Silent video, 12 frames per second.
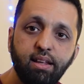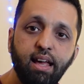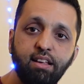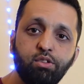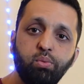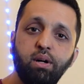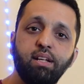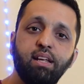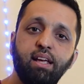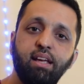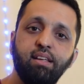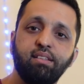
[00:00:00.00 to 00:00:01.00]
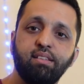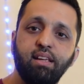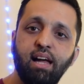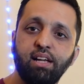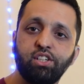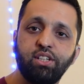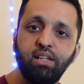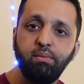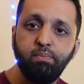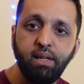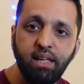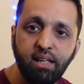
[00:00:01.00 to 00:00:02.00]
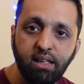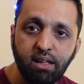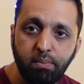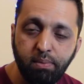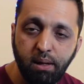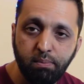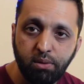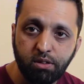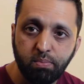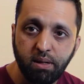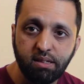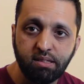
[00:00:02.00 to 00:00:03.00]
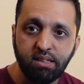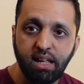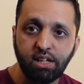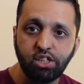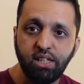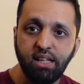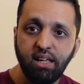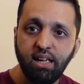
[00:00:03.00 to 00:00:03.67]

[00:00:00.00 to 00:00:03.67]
next one is actually being a people's person, actually